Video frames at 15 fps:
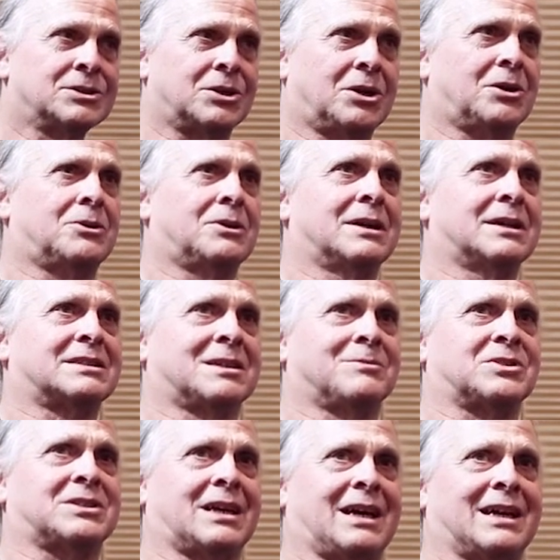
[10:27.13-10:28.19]
So
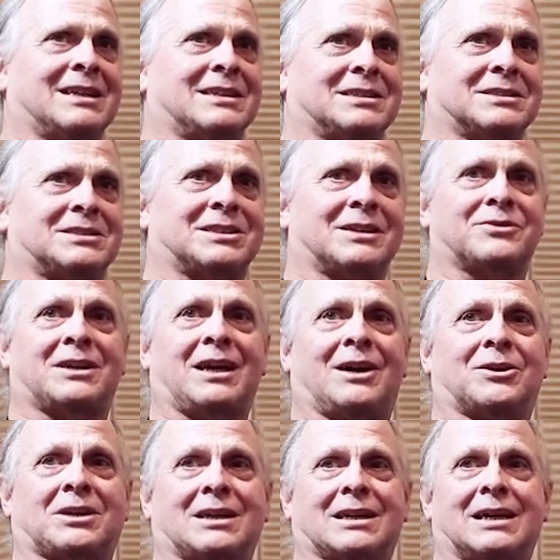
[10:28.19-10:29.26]
some scientists have
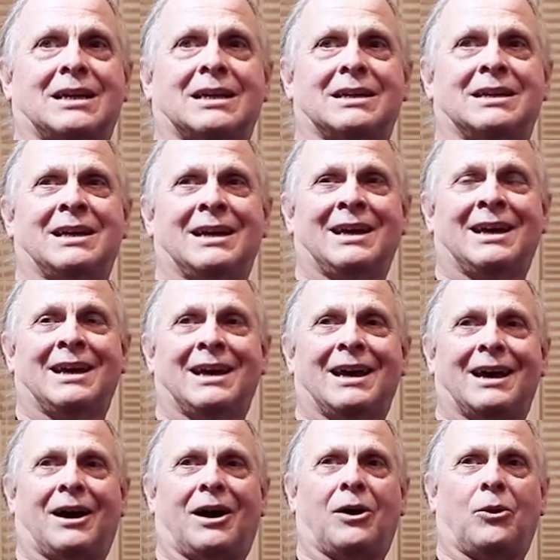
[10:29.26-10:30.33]
calculated
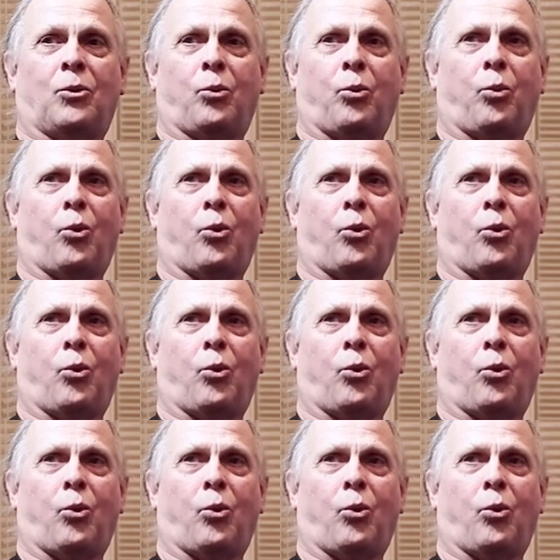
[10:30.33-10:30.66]
the